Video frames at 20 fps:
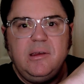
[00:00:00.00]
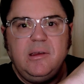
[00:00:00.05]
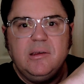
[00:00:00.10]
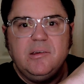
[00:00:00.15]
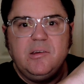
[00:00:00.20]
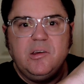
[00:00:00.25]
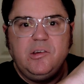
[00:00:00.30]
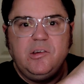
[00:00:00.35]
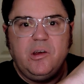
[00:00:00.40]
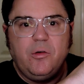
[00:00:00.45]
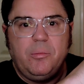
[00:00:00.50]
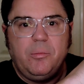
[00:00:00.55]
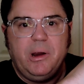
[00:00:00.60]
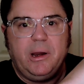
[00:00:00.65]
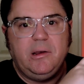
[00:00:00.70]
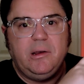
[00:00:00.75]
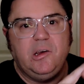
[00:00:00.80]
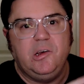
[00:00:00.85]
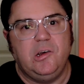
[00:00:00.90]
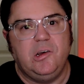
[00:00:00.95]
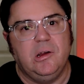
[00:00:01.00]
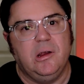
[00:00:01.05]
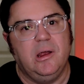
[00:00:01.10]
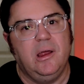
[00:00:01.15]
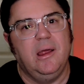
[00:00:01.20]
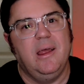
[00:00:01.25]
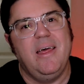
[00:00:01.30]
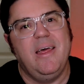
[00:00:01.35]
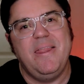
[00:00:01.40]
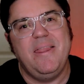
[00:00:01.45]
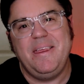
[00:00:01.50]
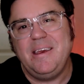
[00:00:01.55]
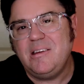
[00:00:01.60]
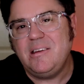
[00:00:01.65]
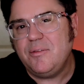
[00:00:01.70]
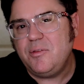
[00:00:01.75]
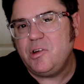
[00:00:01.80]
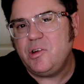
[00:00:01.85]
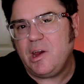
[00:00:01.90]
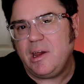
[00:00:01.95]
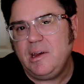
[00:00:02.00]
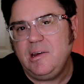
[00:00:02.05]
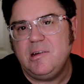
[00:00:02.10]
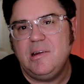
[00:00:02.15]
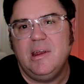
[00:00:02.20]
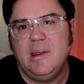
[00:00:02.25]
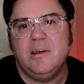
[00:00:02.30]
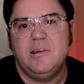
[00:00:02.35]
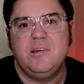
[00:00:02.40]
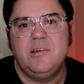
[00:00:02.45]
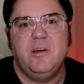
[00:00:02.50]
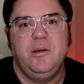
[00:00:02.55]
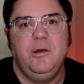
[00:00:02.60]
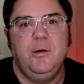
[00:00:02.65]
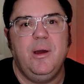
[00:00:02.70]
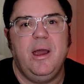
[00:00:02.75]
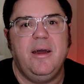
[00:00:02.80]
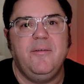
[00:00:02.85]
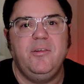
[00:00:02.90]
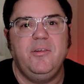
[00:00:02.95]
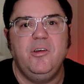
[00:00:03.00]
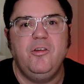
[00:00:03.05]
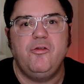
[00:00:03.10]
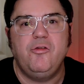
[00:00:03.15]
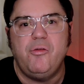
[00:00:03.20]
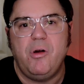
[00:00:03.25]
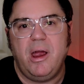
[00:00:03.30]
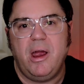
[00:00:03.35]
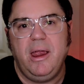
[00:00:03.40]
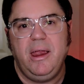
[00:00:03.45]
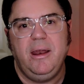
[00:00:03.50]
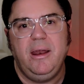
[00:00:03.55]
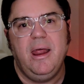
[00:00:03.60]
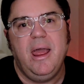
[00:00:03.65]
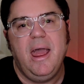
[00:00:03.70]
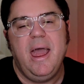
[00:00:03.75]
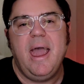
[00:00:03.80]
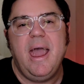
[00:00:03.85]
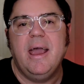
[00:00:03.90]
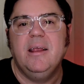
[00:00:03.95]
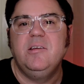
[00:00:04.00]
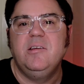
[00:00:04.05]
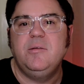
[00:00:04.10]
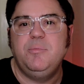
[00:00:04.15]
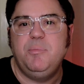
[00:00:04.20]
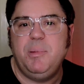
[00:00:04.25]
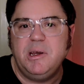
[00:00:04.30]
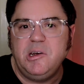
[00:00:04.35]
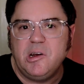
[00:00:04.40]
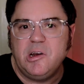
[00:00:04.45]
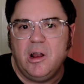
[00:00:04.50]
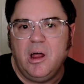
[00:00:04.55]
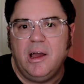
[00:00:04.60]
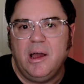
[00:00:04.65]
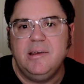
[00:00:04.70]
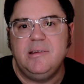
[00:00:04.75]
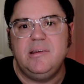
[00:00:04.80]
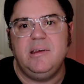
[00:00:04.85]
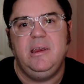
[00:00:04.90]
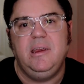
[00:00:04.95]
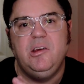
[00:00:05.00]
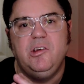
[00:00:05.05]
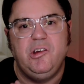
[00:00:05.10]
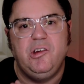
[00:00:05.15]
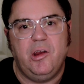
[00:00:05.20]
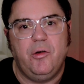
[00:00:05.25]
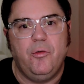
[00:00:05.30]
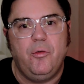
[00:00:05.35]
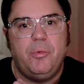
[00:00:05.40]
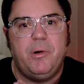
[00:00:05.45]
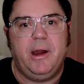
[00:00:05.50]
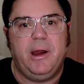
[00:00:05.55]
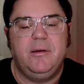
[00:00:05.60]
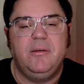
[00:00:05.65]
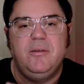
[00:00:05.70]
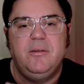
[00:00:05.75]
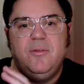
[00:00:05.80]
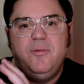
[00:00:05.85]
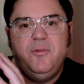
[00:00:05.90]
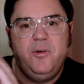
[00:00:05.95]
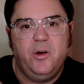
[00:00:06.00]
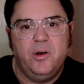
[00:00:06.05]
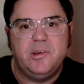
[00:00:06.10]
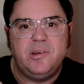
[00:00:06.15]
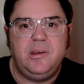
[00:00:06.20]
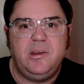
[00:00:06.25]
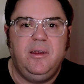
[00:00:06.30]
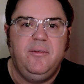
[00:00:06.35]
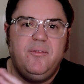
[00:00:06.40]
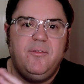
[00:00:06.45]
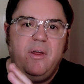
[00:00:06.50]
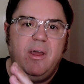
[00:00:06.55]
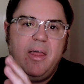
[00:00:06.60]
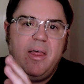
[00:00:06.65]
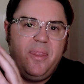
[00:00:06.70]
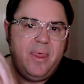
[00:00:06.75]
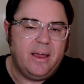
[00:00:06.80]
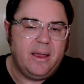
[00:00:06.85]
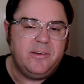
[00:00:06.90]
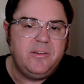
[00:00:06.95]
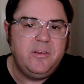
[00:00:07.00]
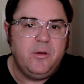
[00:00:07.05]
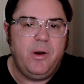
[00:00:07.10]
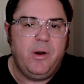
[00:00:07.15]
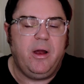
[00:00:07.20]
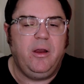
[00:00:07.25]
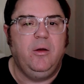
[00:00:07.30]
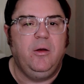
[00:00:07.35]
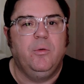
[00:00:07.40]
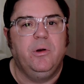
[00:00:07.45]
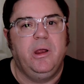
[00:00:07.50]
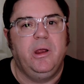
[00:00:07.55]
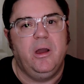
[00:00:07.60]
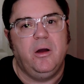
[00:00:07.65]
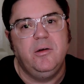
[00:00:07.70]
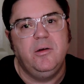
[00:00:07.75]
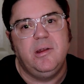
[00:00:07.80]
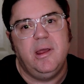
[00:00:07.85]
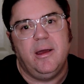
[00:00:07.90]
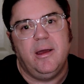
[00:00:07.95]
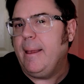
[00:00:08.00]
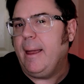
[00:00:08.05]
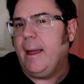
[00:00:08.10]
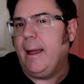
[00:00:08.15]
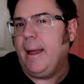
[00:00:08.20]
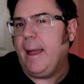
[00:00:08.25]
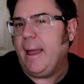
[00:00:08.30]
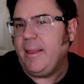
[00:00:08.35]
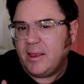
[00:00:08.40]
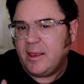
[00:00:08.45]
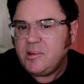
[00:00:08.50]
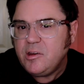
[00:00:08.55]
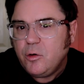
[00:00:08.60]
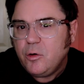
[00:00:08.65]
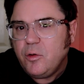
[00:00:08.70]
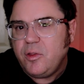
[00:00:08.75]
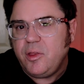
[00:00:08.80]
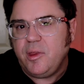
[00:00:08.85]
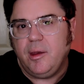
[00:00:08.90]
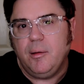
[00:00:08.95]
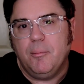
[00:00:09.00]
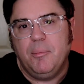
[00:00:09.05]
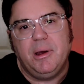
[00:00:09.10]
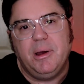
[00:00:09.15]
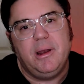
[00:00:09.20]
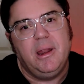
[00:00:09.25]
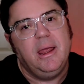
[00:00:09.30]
as a general practitioner. Things have changed now, so you have to train and specialize in general practice first if that's the route you want to go down. And that's a good thing, but